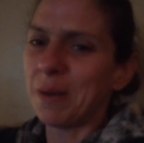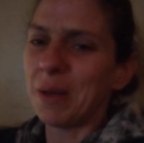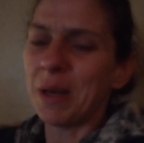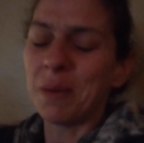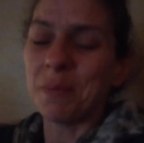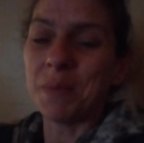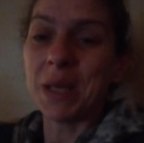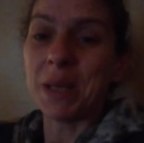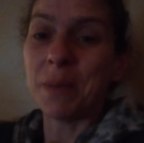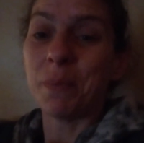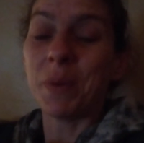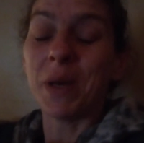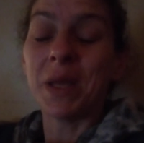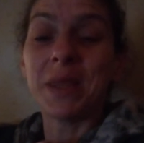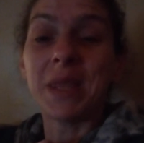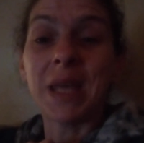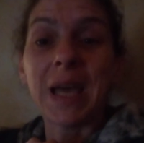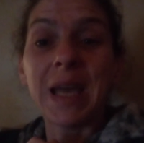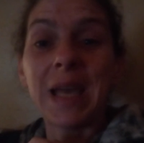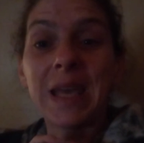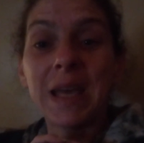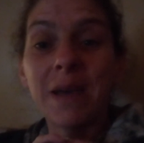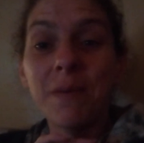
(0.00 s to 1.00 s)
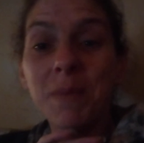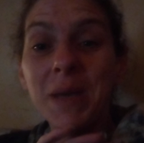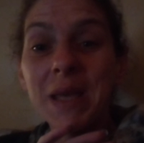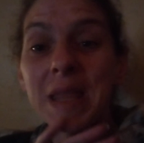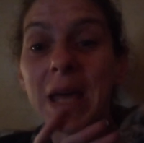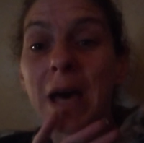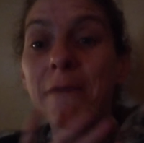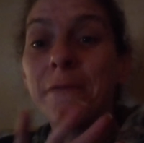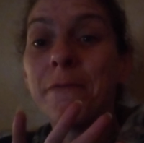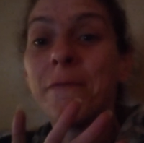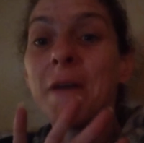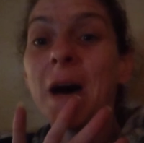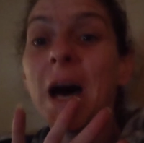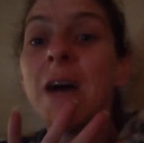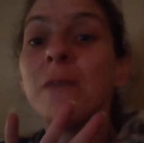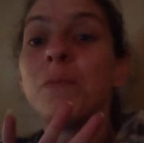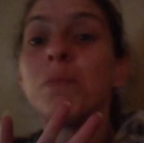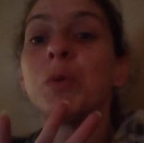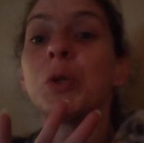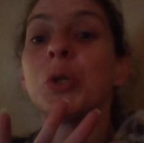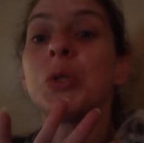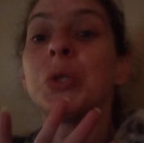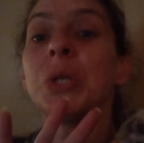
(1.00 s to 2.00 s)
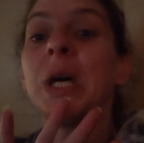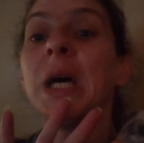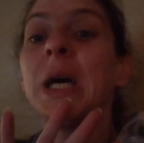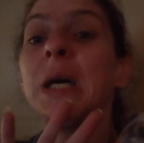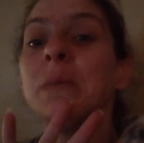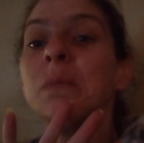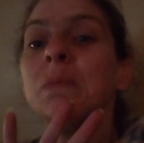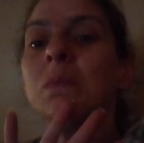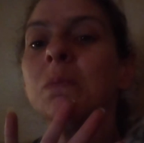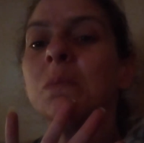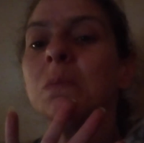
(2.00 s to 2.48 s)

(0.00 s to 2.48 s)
I mean, but they give me that 5%.